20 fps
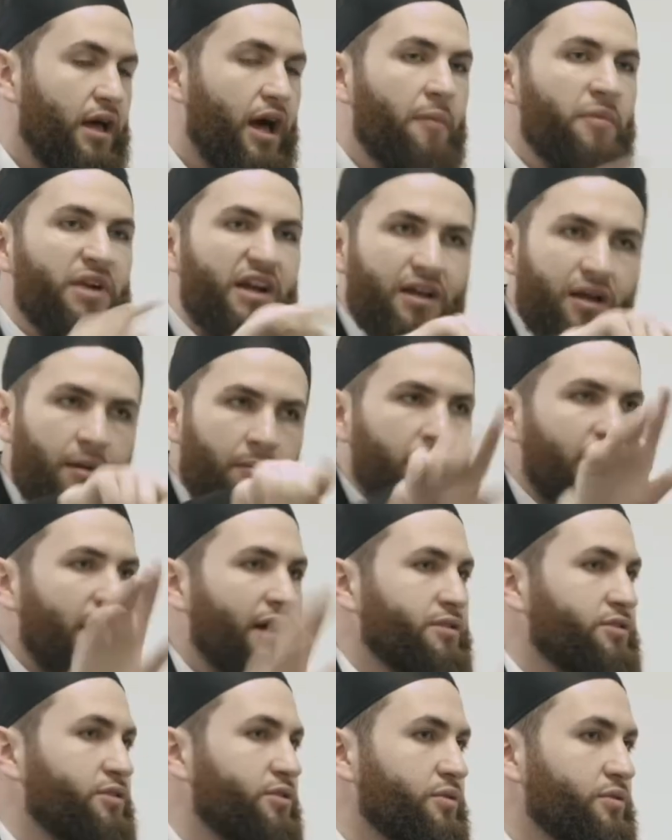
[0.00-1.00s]
I'm going to come
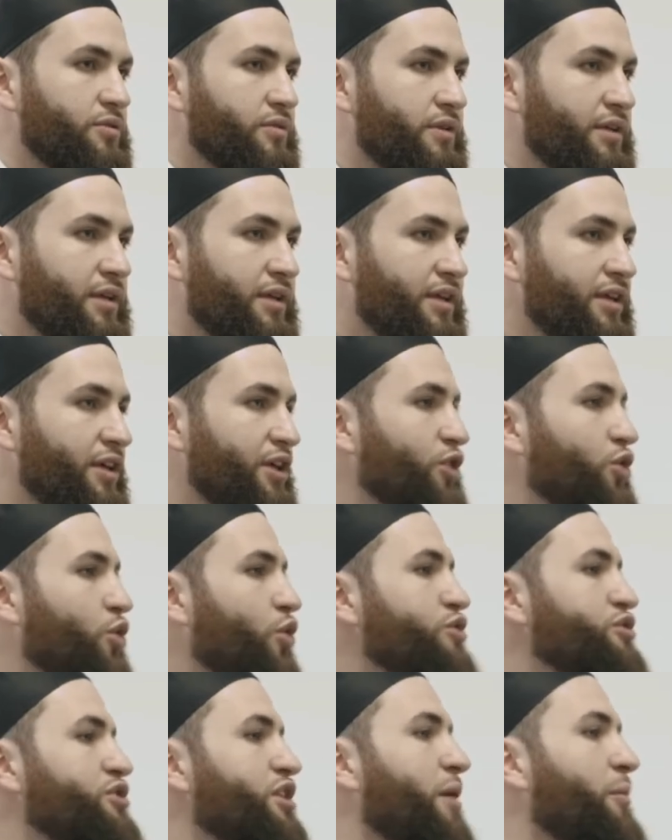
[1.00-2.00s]
back to you. He
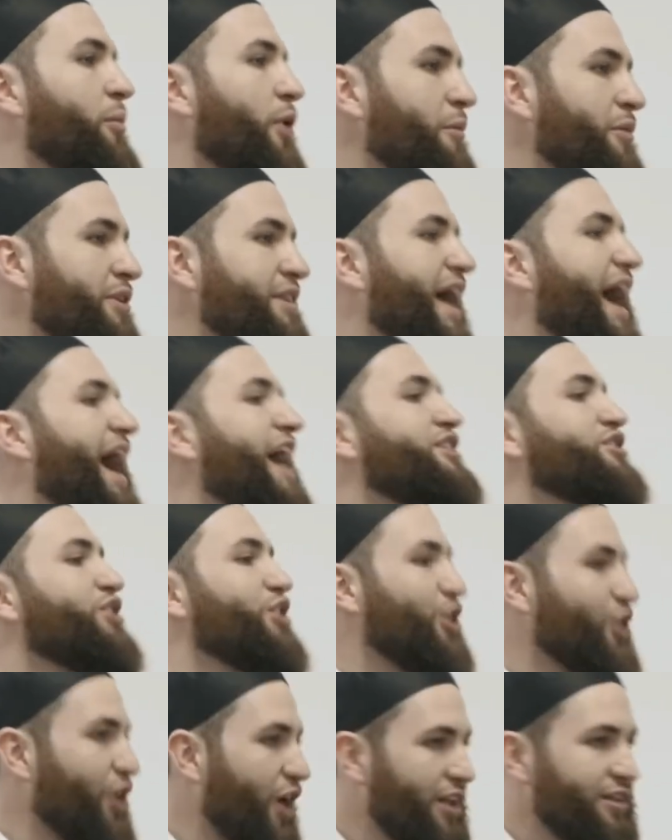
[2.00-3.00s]
goes to the apartment that
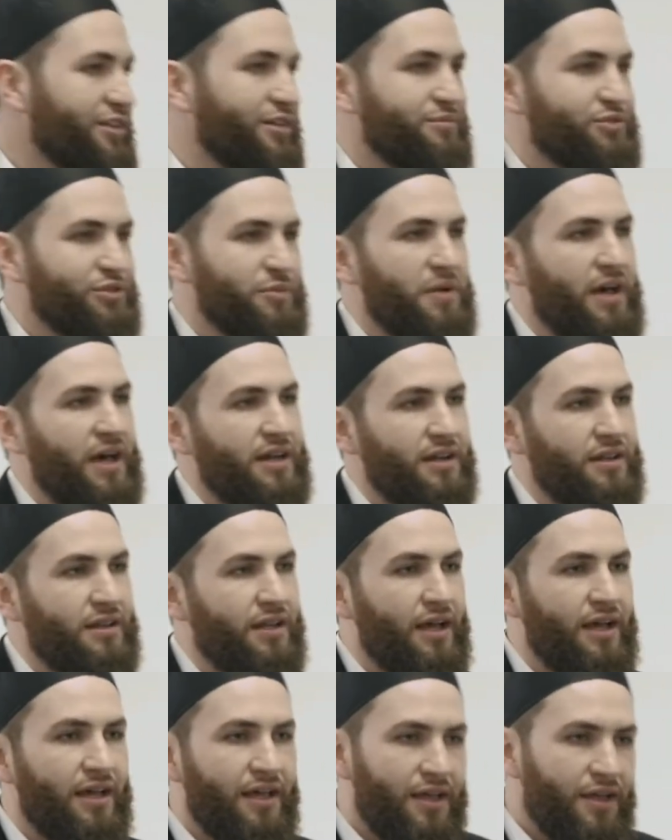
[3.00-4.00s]
actually called him,
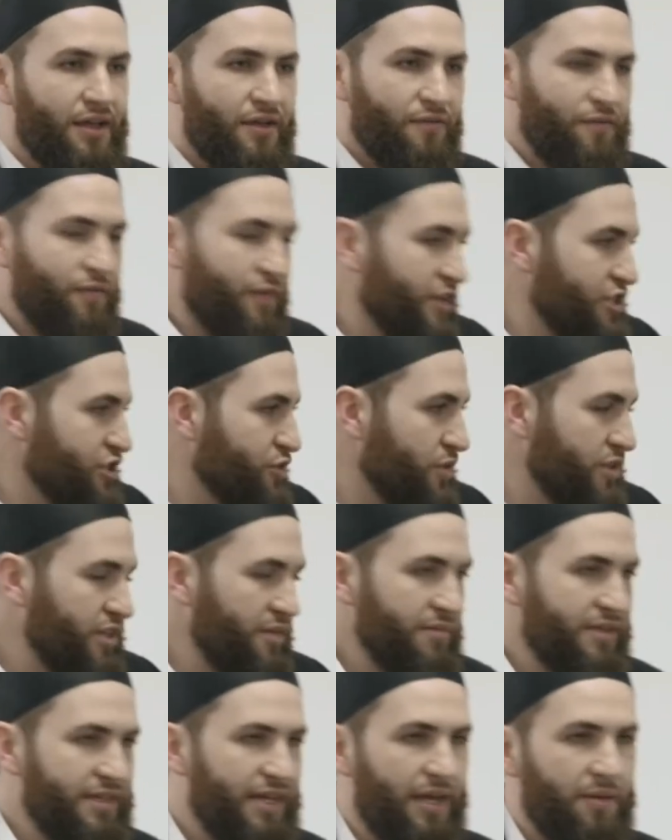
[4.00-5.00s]
subhanAllah. Finished with
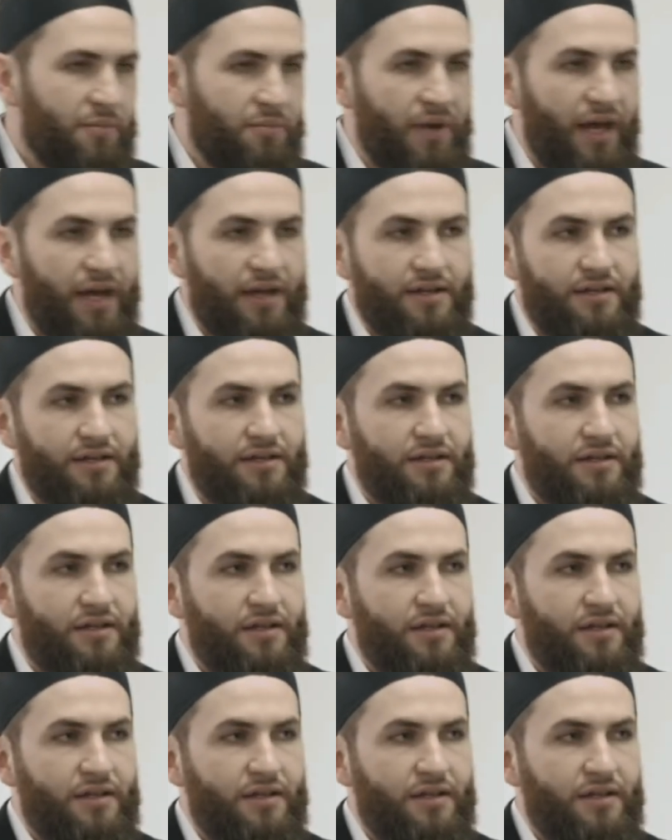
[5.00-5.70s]
them, came back.